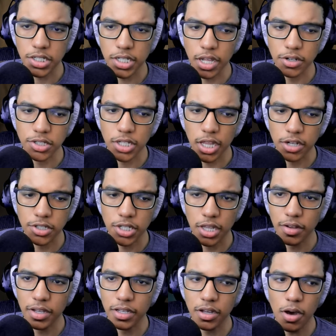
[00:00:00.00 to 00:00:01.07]
chill out, chill out, chill.
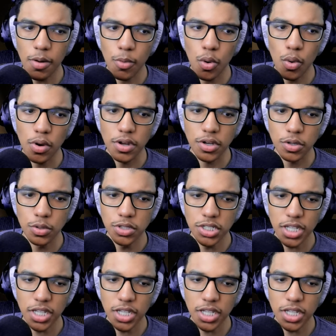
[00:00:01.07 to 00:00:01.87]
Out. Hey, come on, dude,